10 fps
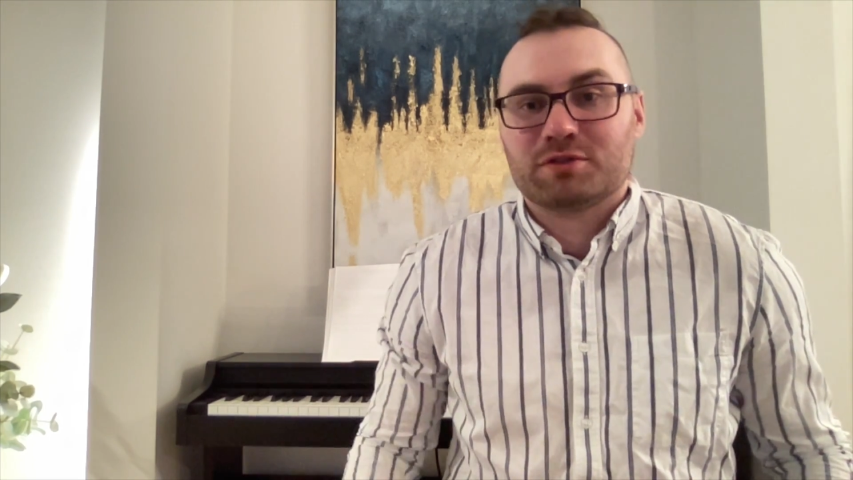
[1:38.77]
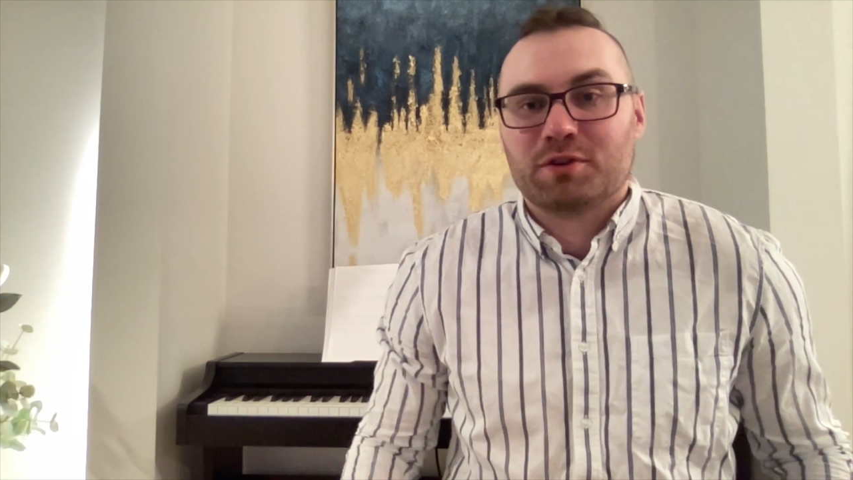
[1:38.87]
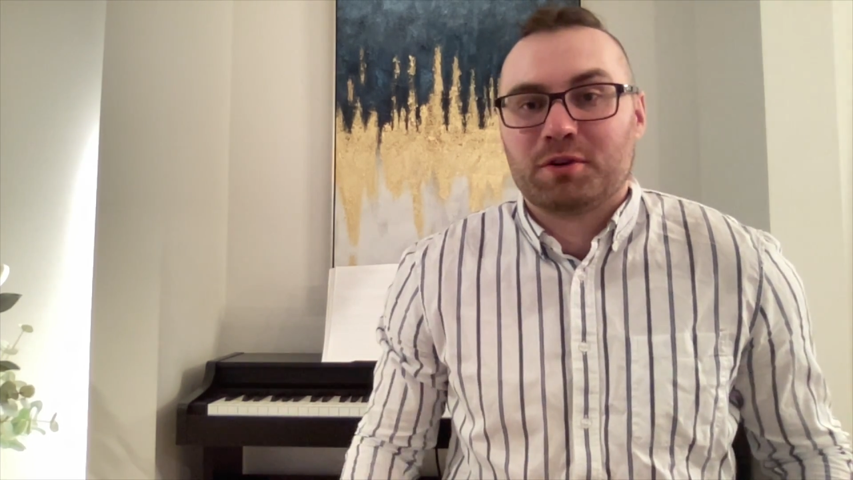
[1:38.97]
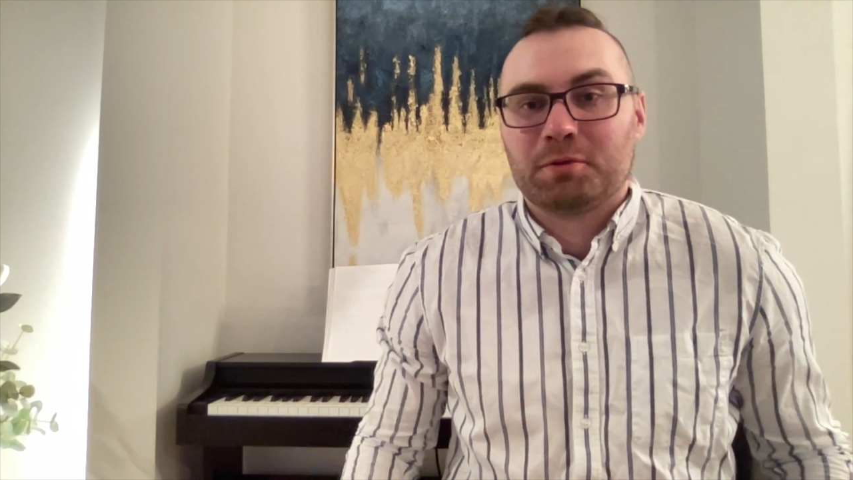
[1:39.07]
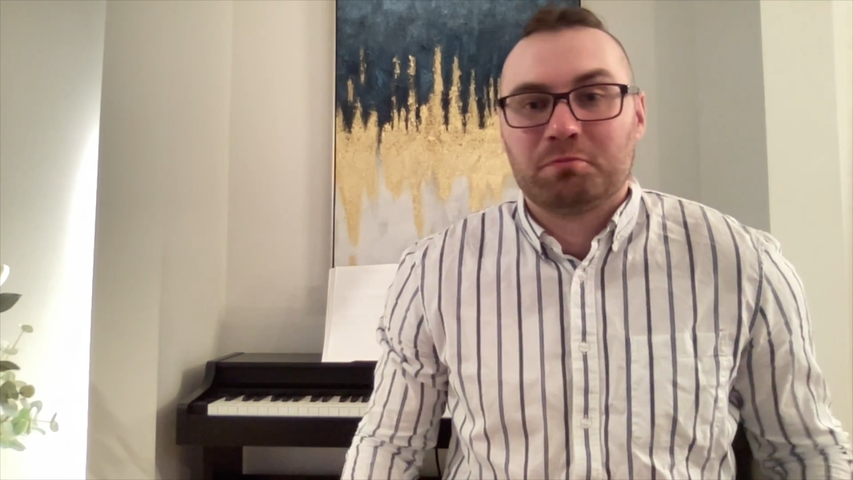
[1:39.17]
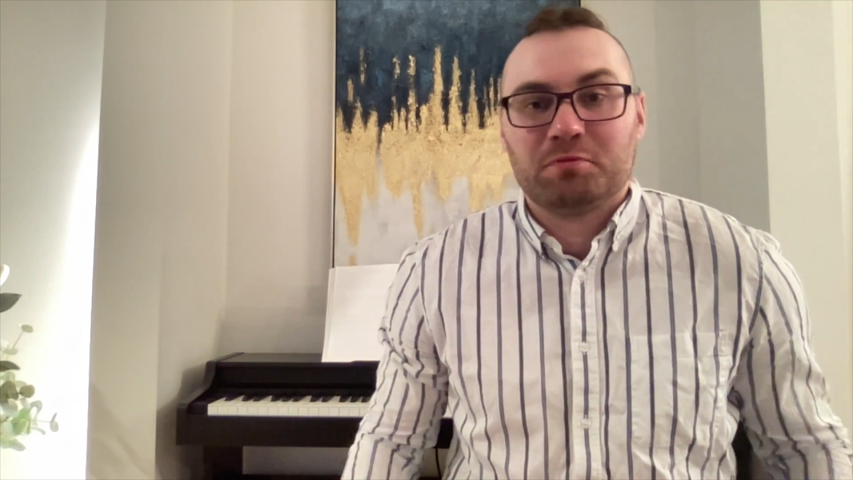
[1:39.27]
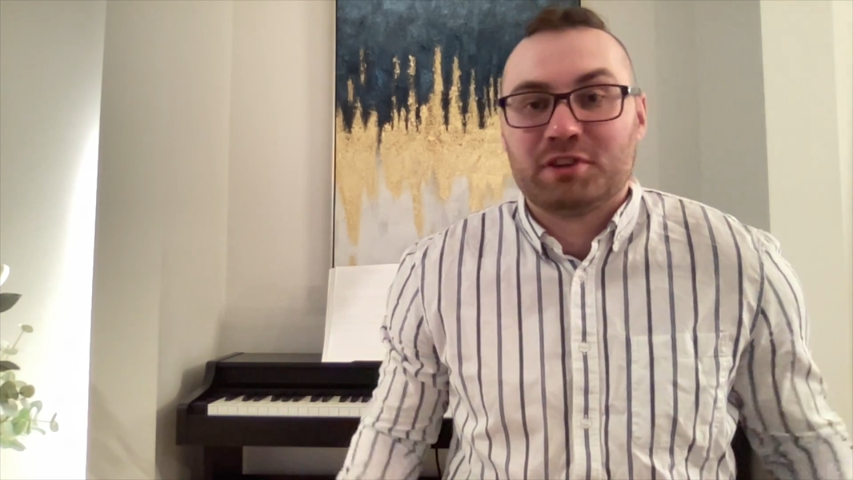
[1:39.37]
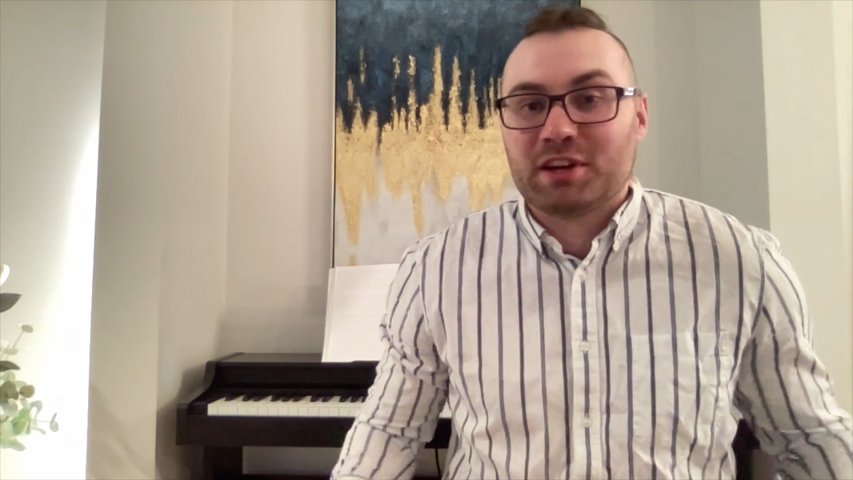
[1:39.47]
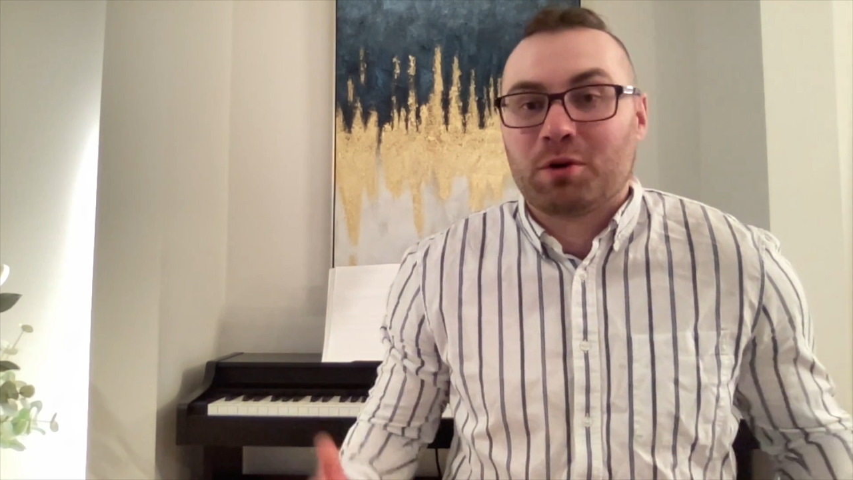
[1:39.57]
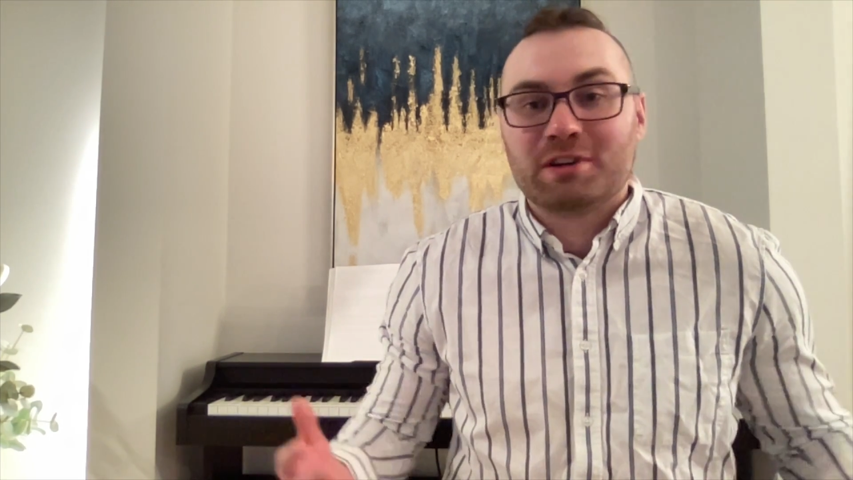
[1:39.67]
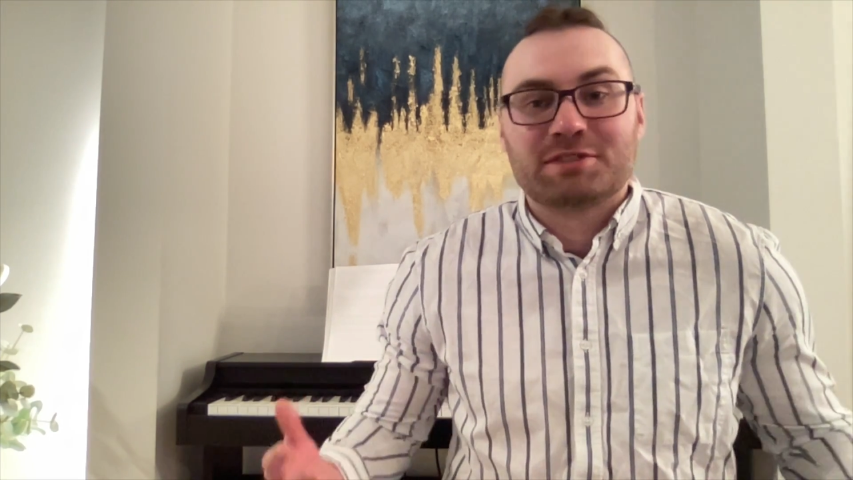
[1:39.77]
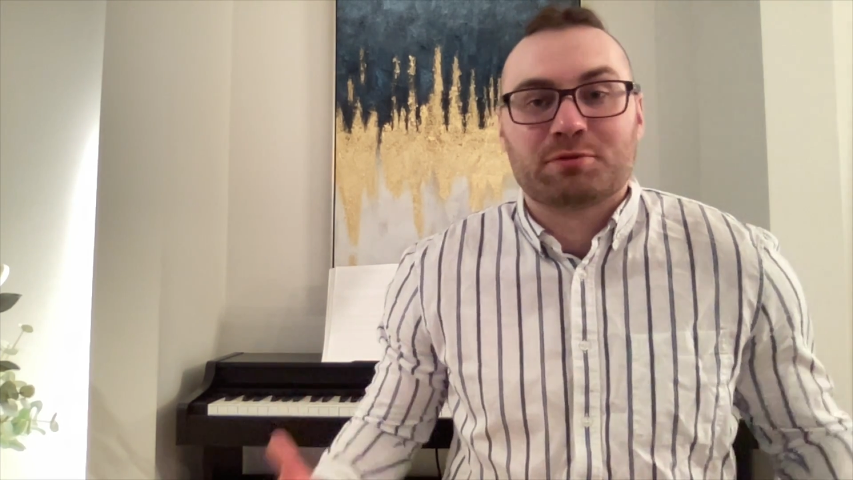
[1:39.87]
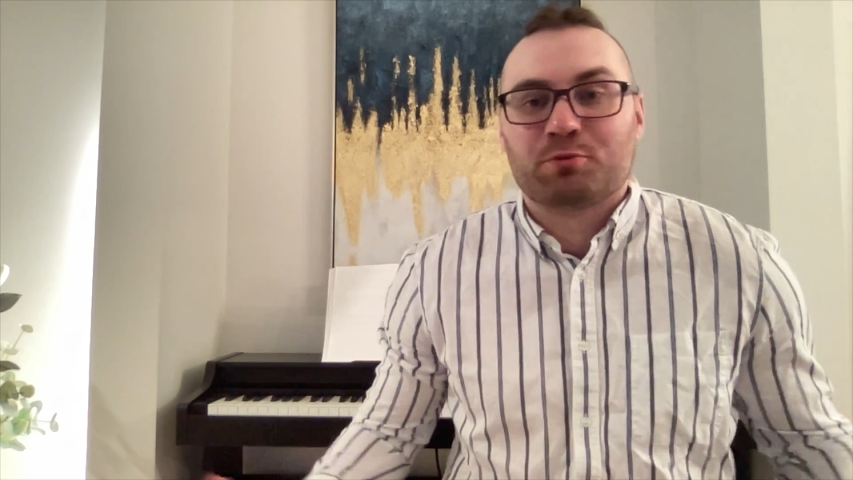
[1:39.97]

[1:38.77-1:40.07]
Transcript: So you can always